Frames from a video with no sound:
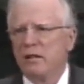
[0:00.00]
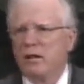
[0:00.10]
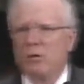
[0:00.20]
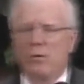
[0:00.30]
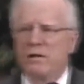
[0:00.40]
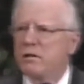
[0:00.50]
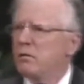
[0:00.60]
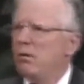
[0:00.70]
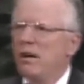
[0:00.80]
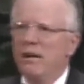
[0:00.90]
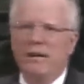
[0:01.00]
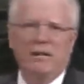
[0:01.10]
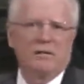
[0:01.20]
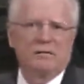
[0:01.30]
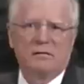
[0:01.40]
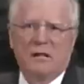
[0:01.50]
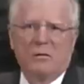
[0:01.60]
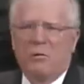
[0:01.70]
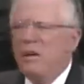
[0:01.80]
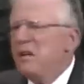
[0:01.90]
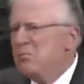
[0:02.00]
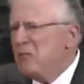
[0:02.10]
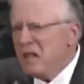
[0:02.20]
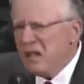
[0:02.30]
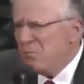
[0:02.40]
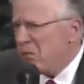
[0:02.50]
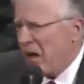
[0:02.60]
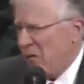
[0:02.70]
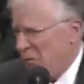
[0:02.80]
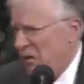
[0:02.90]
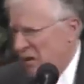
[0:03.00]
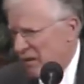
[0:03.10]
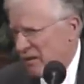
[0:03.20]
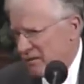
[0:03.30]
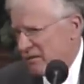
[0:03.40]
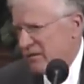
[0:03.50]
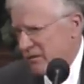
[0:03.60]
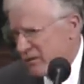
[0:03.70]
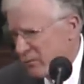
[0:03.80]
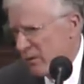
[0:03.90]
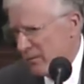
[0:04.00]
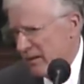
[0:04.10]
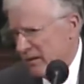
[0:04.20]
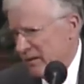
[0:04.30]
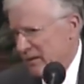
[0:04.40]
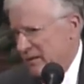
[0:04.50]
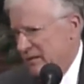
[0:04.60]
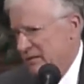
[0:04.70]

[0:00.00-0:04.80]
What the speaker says: You know, where's the water? What do you mean by water? And you're swimming in it.